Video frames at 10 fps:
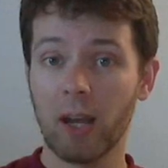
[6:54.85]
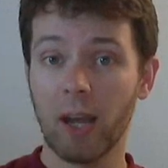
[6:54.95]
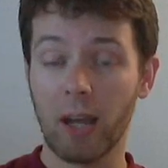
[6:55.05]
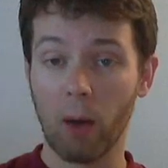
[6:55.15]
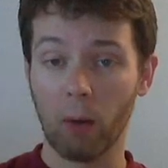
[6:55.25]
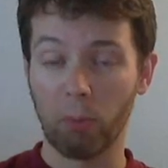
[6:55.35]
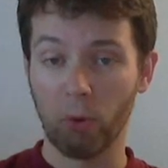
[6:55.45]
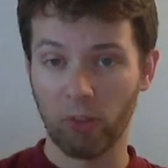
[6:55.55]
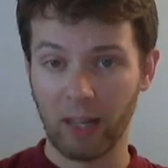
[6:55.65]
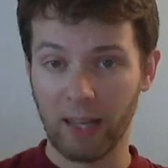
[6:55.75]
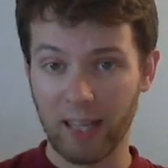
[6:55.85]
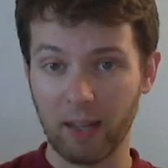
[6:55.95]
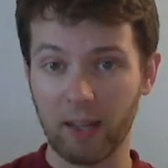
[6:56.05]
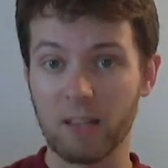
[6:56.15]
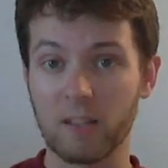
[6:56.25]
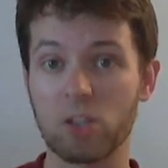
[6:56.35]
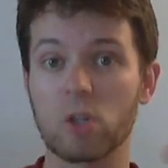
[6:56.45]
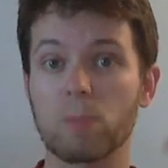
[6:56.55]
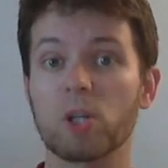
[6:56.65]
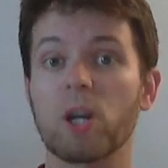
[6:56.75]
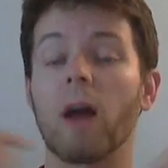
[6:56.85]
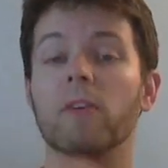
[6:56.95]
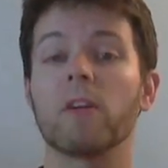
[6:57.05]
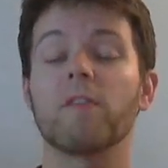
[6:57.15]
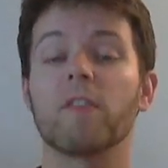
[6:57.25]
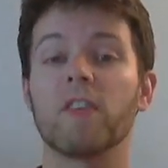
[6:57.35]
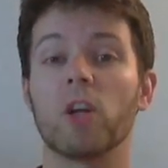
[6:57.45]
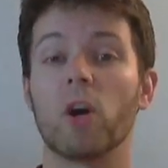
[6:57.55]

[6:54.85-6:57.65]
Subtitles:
and I will post a link in the description underneath the video.